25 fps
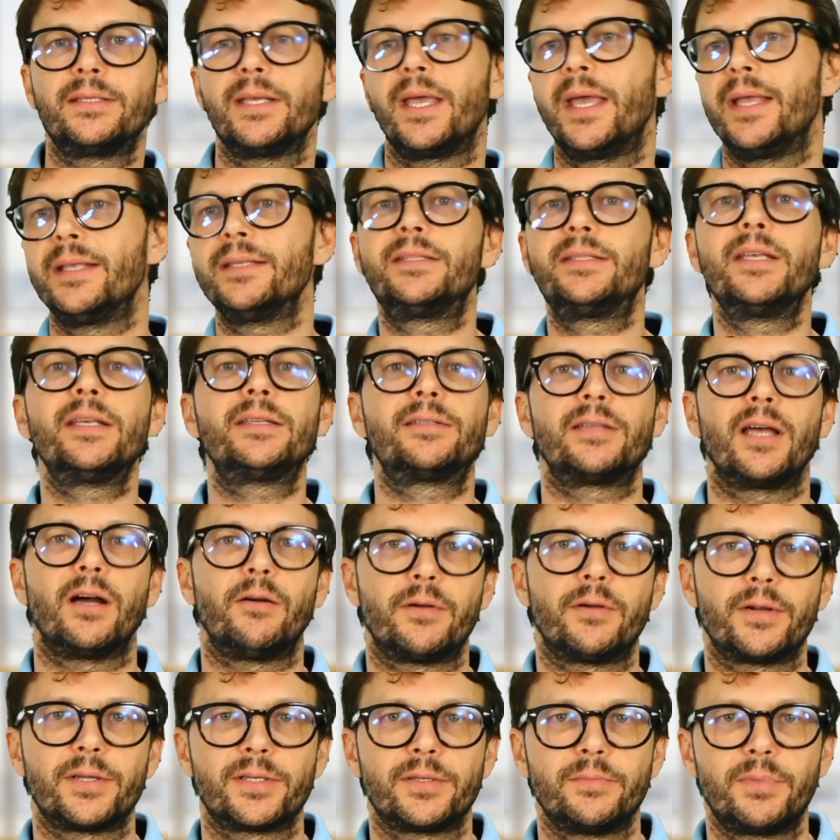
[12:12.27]
and 6
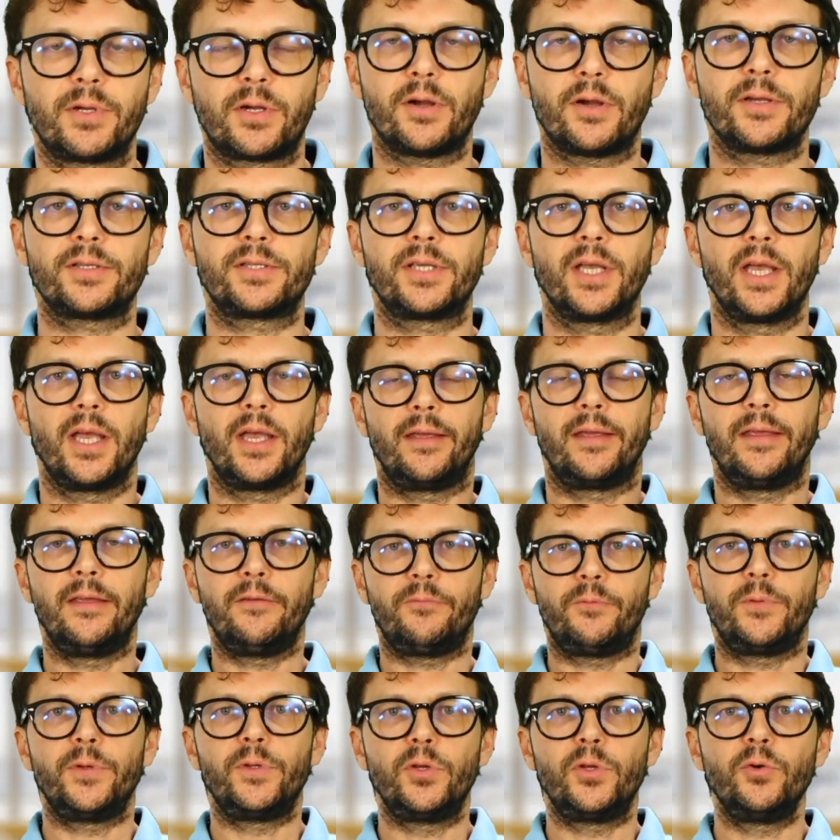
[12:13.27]
hours, because if
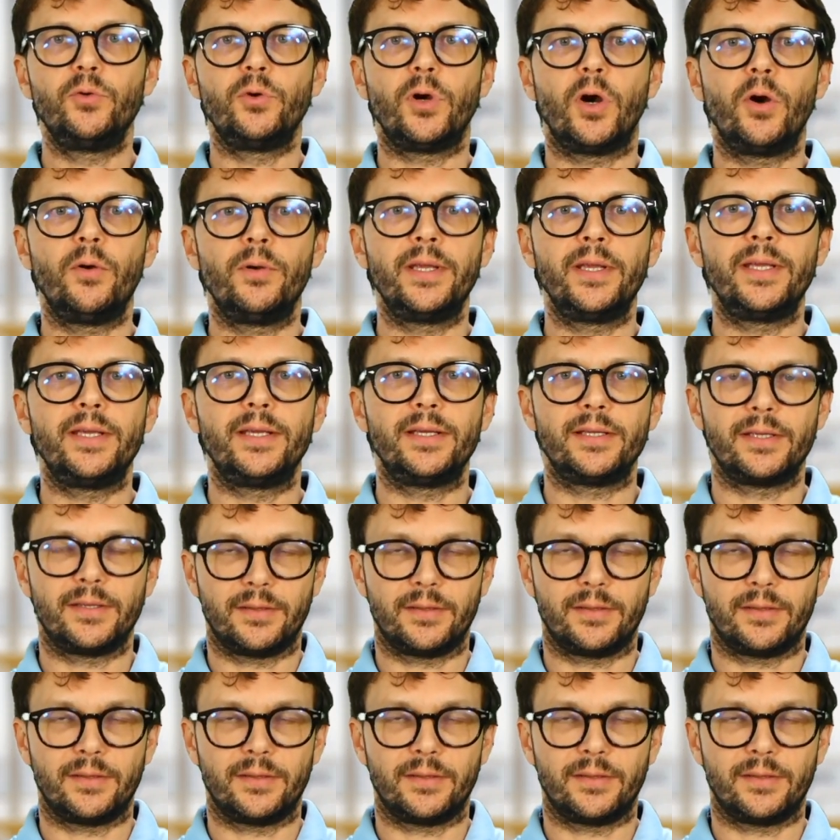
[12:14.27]
we do only